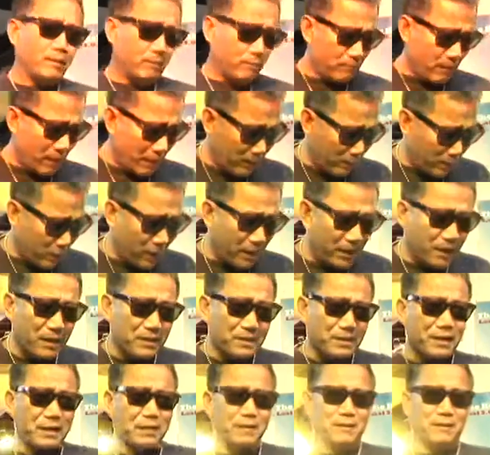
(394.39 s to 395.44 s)
My brother
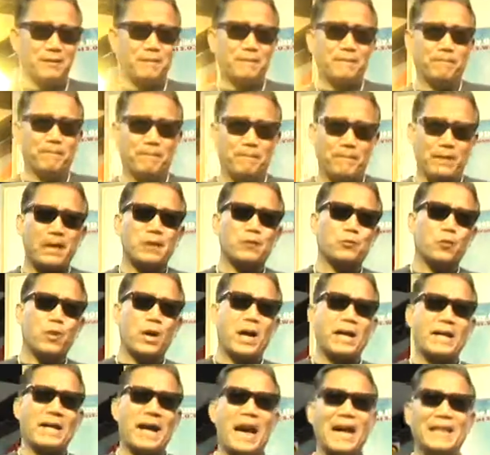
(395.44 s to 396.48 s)
and sister, that's
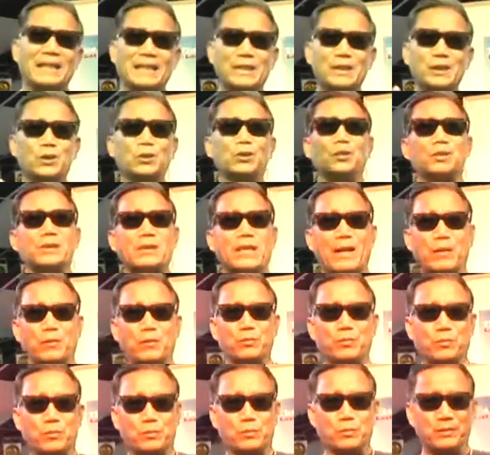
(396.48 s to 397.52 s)
why I need to
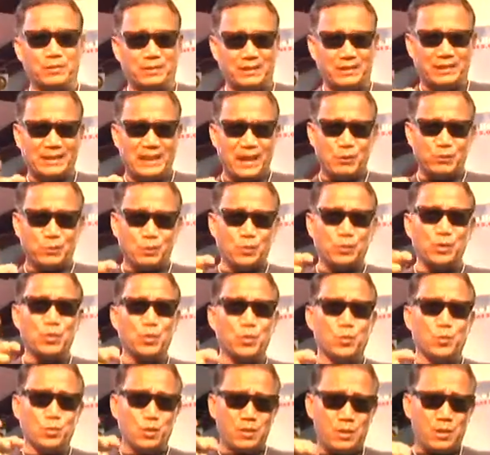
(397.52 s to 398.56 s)
sell to
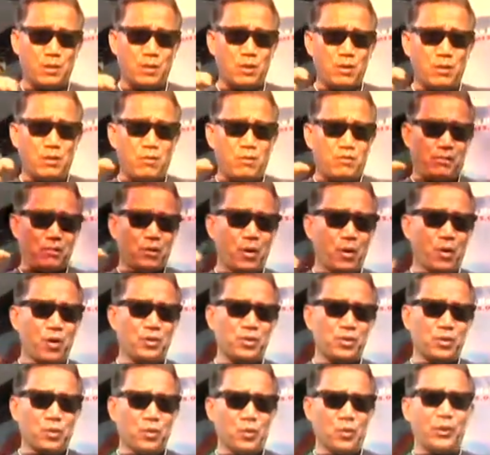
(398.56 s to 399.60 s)
you,
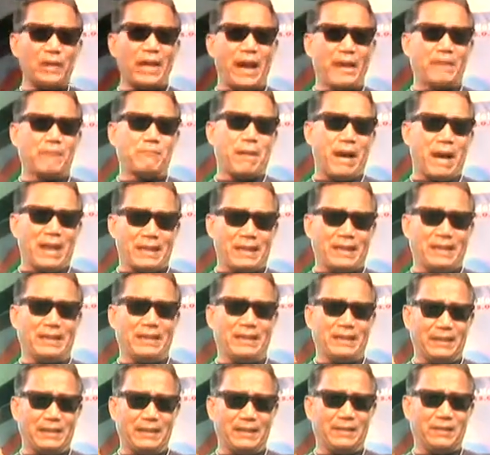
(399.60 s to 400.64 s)
those who got money,
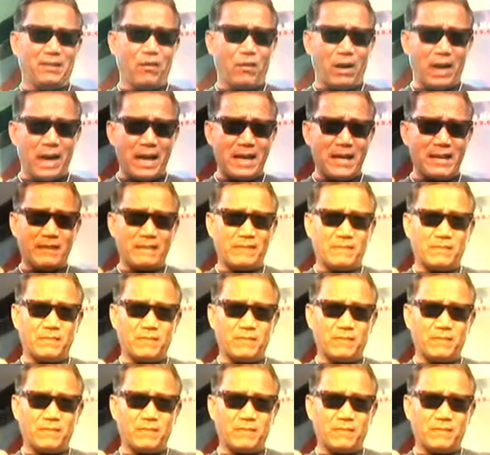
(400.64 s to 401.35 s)
all right?